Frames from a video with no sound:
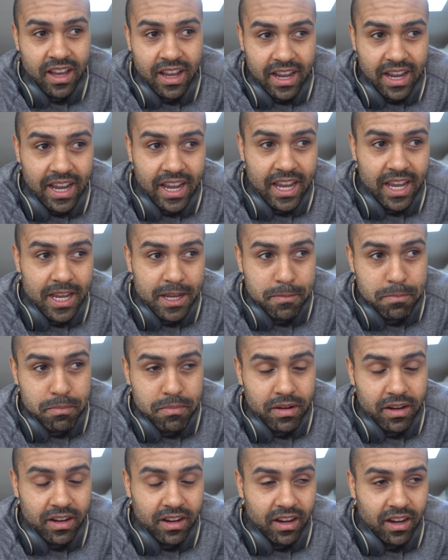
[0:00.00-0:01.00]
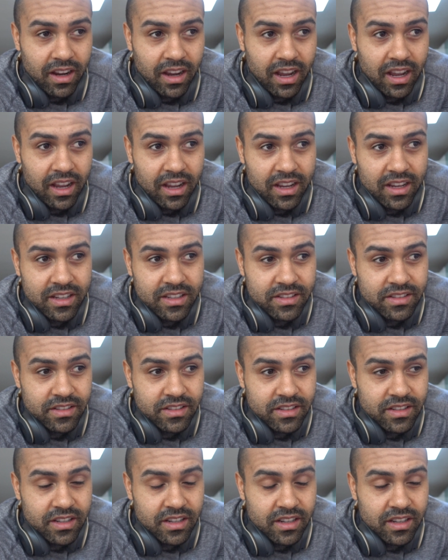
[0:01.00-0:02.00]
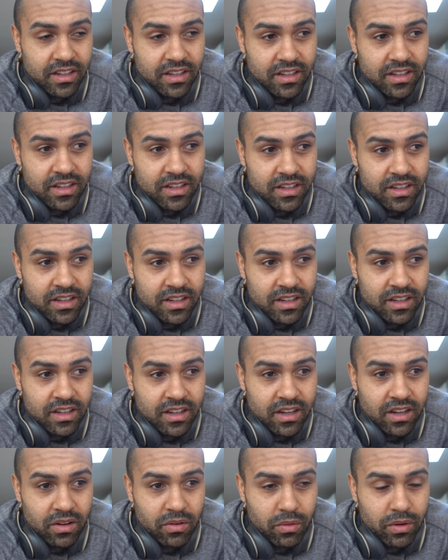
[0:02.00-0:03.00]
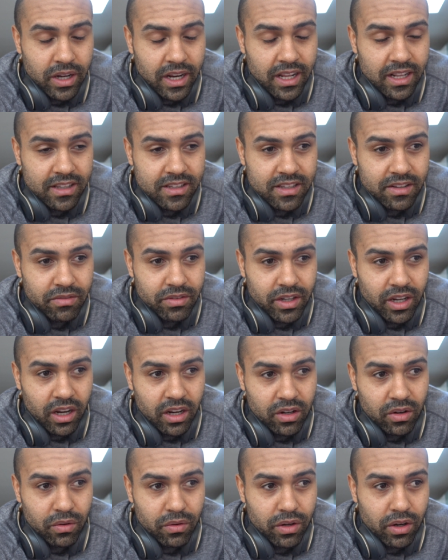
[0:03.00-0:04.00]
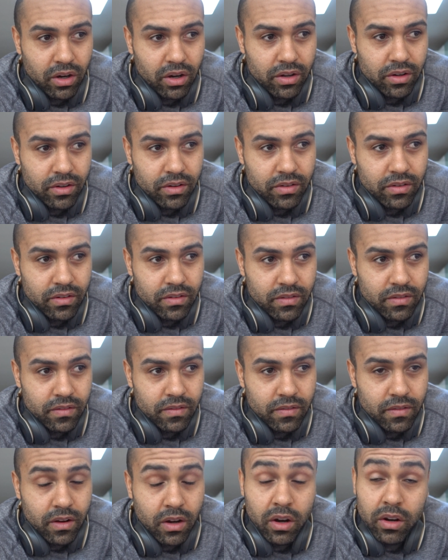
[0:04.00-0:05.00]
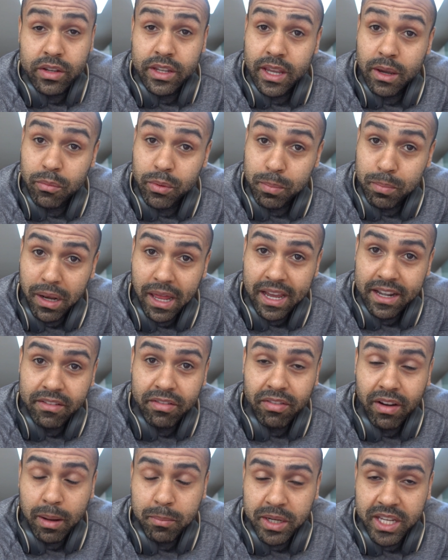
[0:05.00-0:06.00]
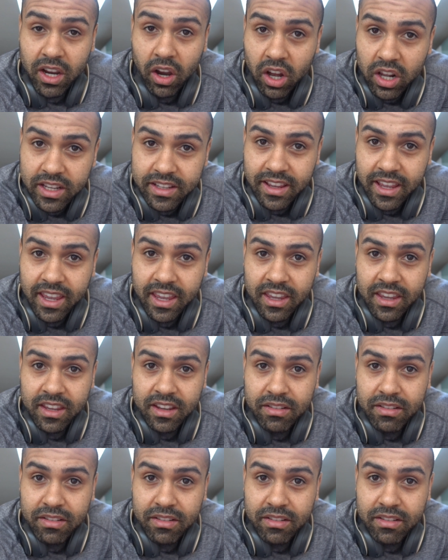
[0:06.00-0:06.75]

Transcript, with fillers: Um, and what else have we got going on? Yeah, we planned a family holiday